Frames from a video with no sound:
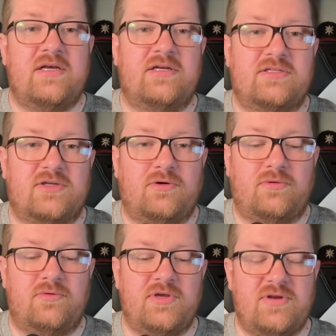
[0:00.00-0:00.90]

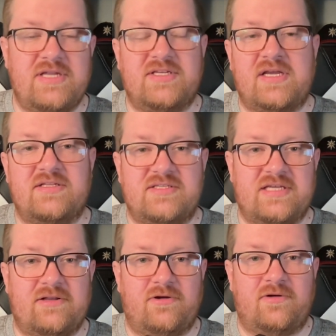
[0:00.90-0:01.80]
So you need to
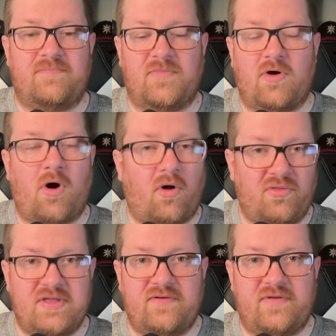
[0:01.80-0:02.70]
consider all
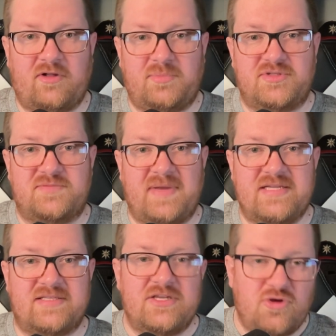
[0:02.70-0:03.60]
the available
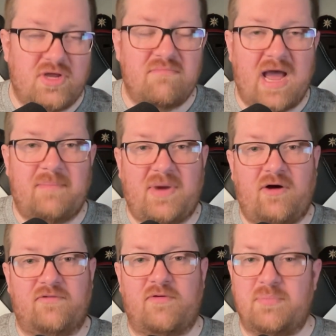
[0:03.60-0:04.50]
space that you can map
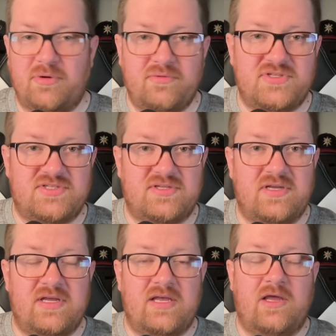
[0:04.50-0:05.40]
out for booths,
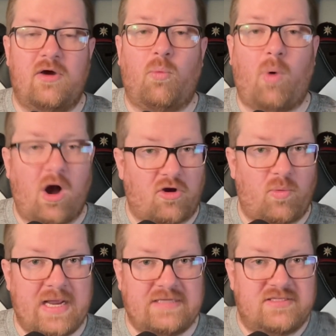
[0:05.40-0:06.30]

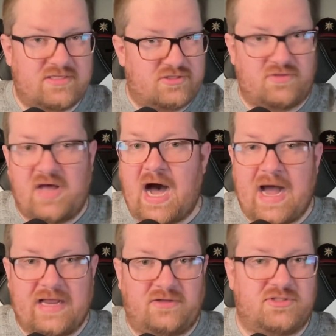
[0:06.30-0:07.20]
walkways, so the
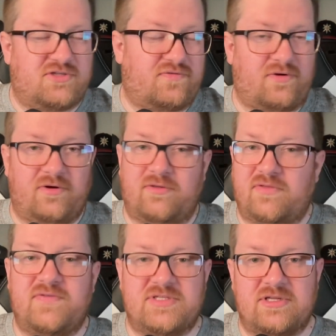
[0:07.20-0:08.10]
aisles for the
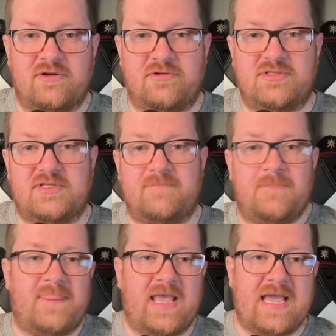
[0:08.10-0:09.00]
visitors,
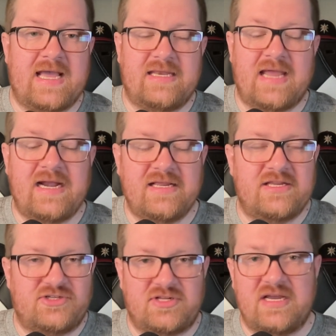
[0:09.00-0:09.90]
and any
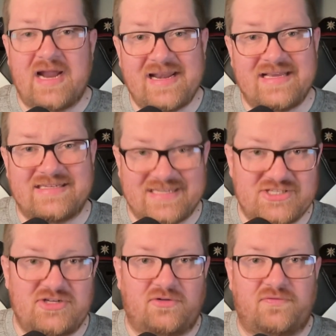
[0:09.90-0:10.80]

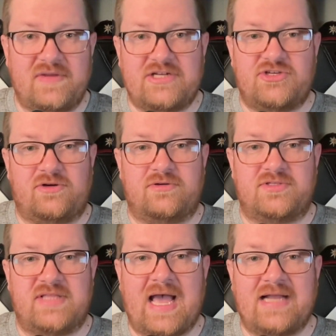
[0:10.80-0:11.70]
additional
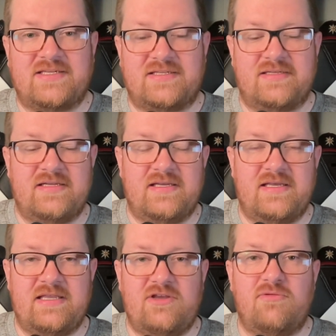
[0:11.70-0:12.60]
features that
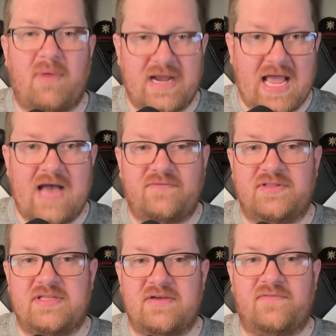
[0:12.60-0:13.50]
you might have
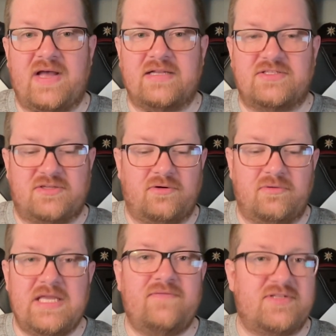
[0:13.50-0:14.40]
at the event. So
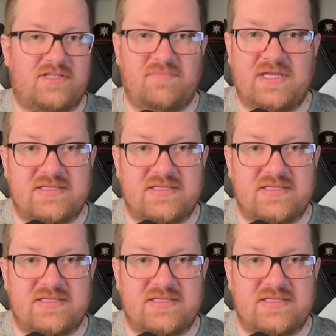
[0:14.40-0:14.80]
even something as